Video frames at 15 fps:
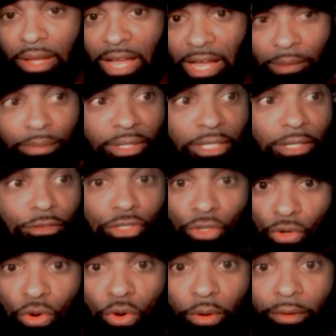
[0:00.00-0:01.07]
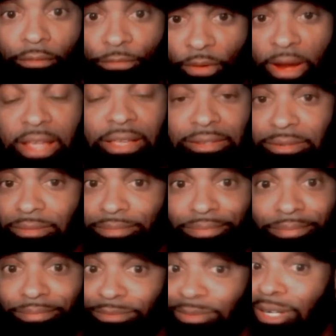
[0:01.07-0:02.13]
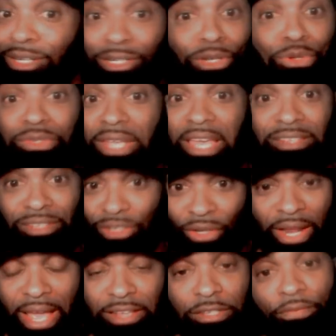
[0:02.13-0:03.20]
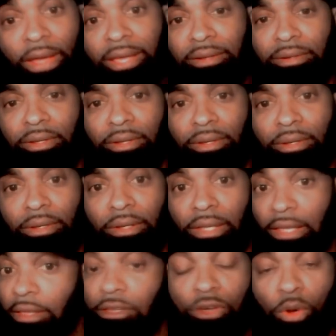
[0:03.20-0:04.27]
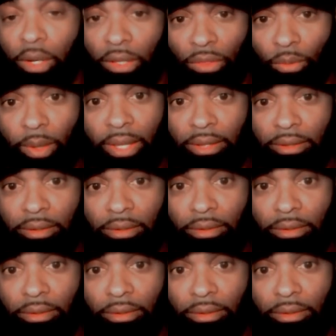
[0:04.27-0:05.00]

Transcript: I believe Shakur and Frank is close-ass, good-ass fight. It can go either way.